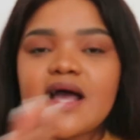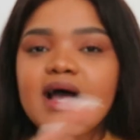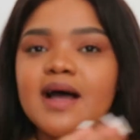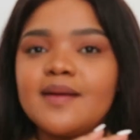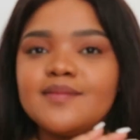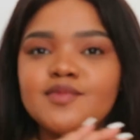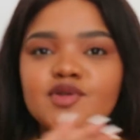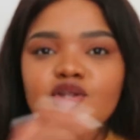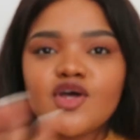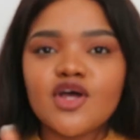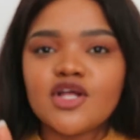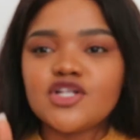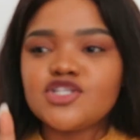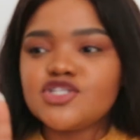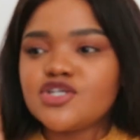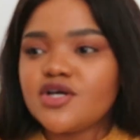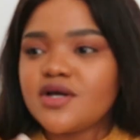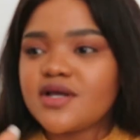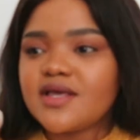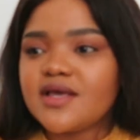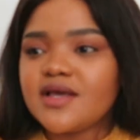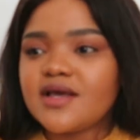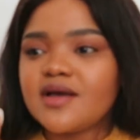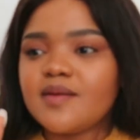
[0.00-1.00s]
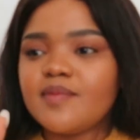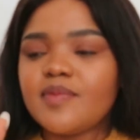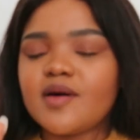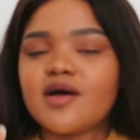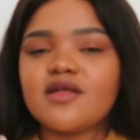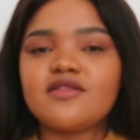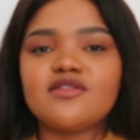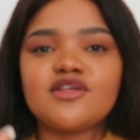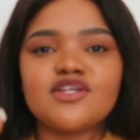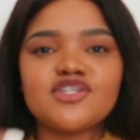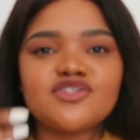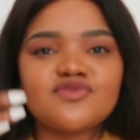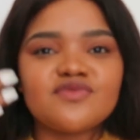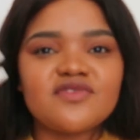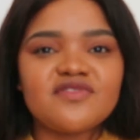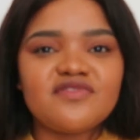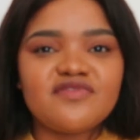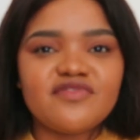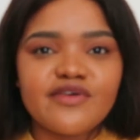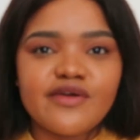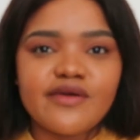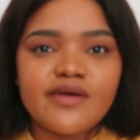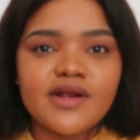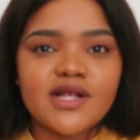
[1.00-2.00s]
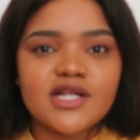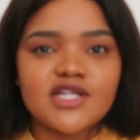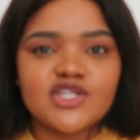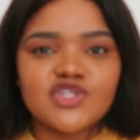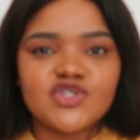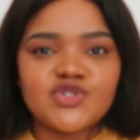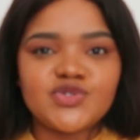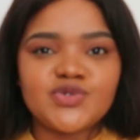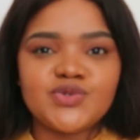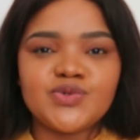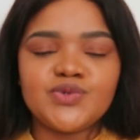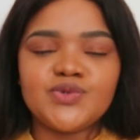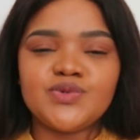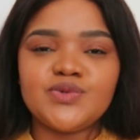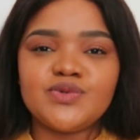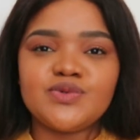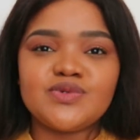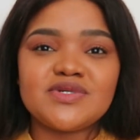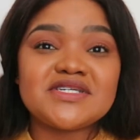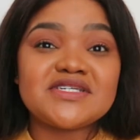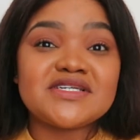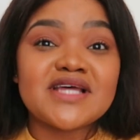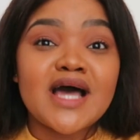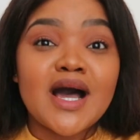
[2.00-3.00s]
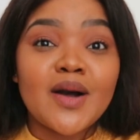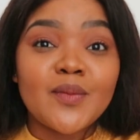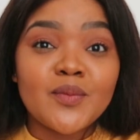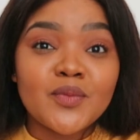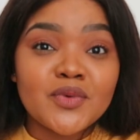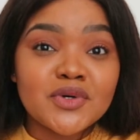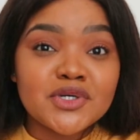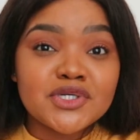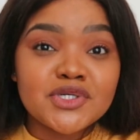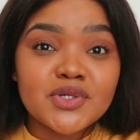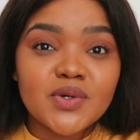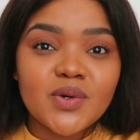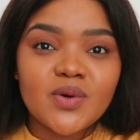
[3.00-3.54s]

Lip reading: I'm not talking about this referring to someone